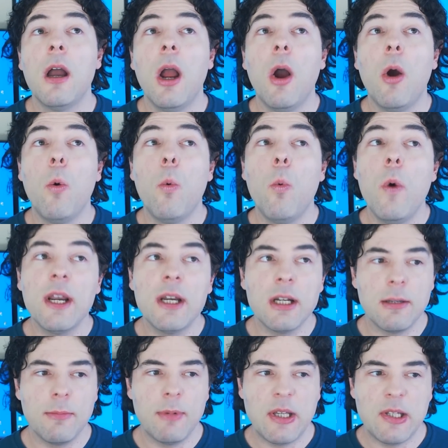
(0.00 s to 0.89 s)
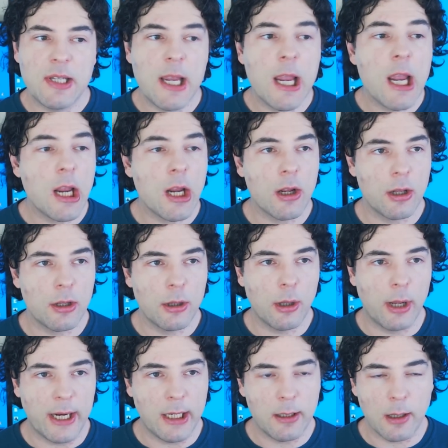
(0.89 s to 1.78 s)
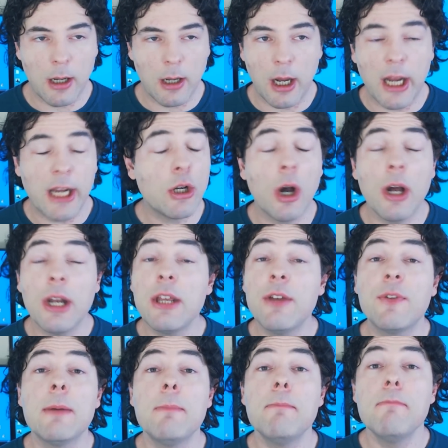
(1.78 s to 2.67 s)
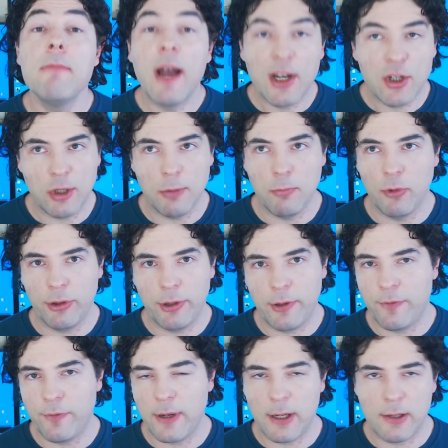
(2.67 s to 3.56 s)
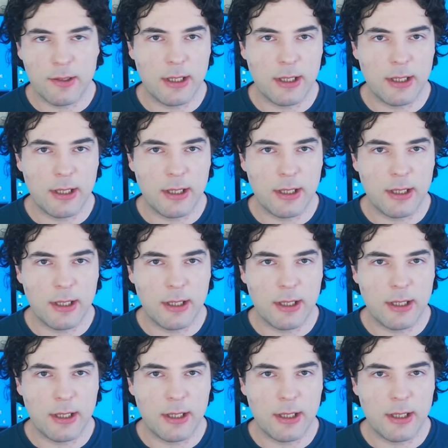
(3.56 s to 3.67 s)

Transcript: we're going to be seeing like I can't even imagine what this thing is